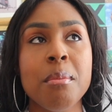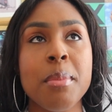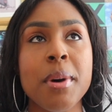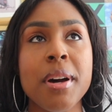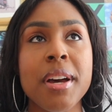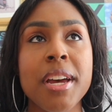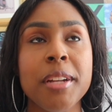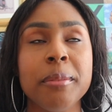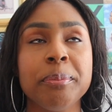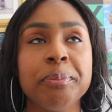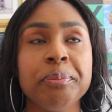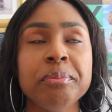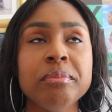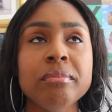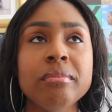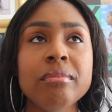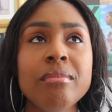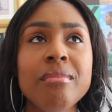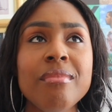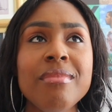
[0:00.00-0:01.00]
But
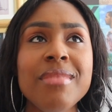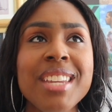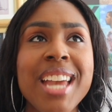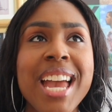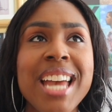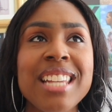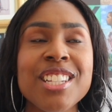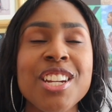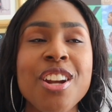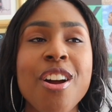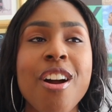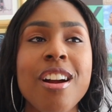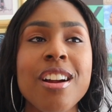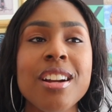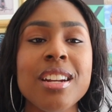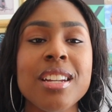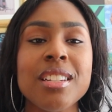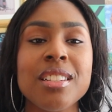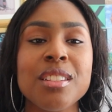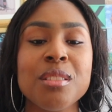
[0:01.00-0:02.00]
as an
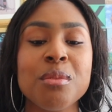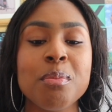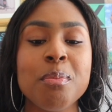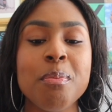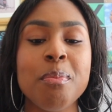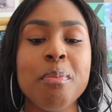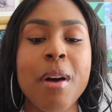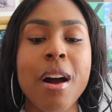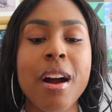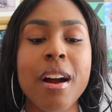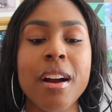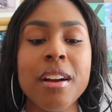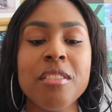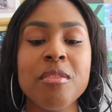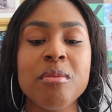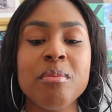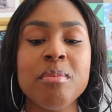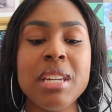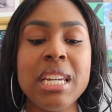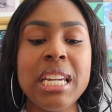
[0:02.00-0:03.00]
artist, part
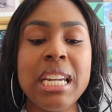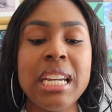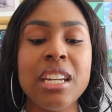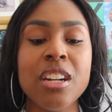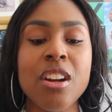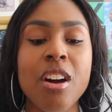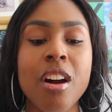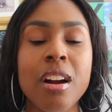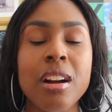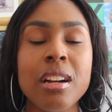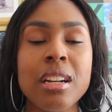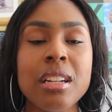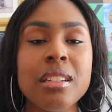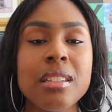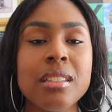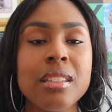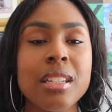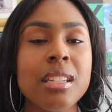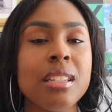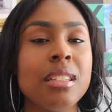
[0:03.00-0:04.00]
of being an
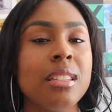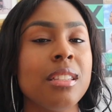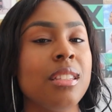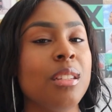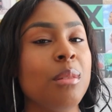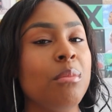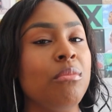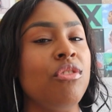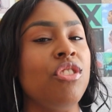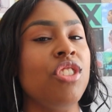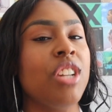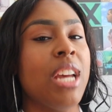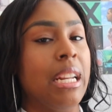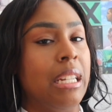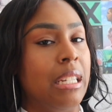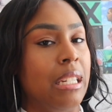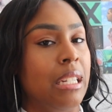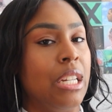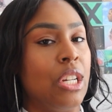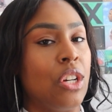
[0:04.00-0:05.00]
artist is
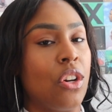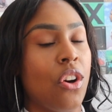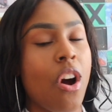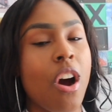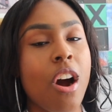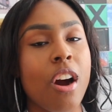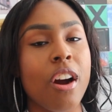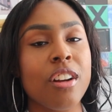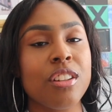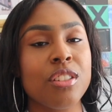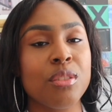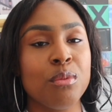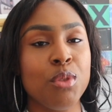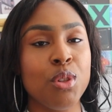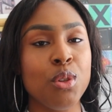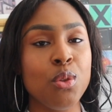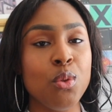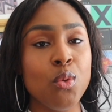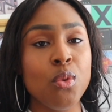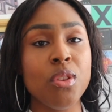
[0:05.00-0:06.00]
subjecting your art
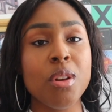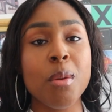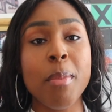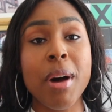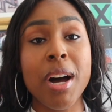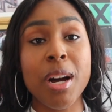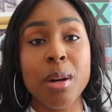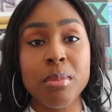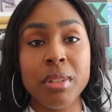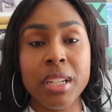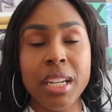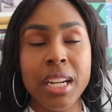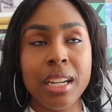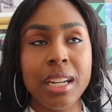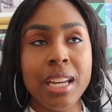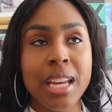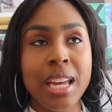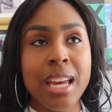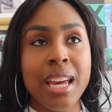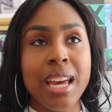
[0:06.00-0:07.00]
to the
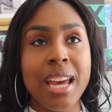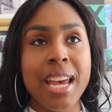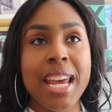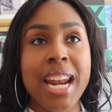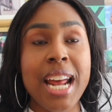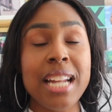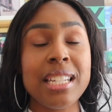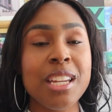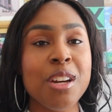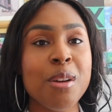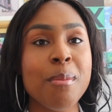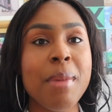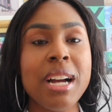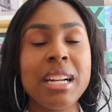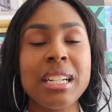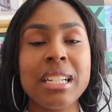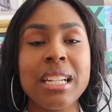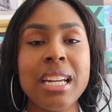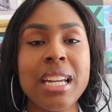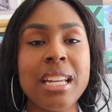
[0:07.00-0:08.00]
public. And I tell my
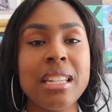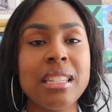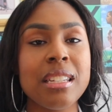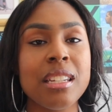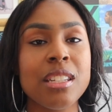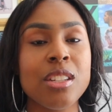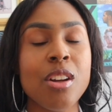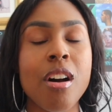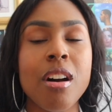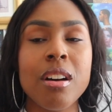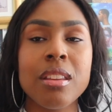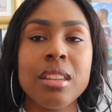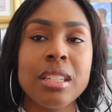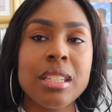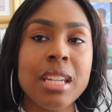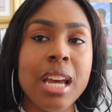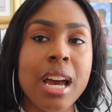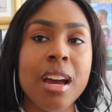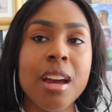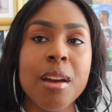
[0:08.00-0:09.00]
clients this all the
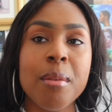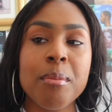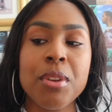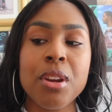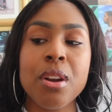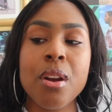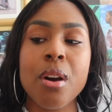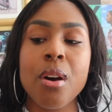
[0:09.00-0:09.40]
time,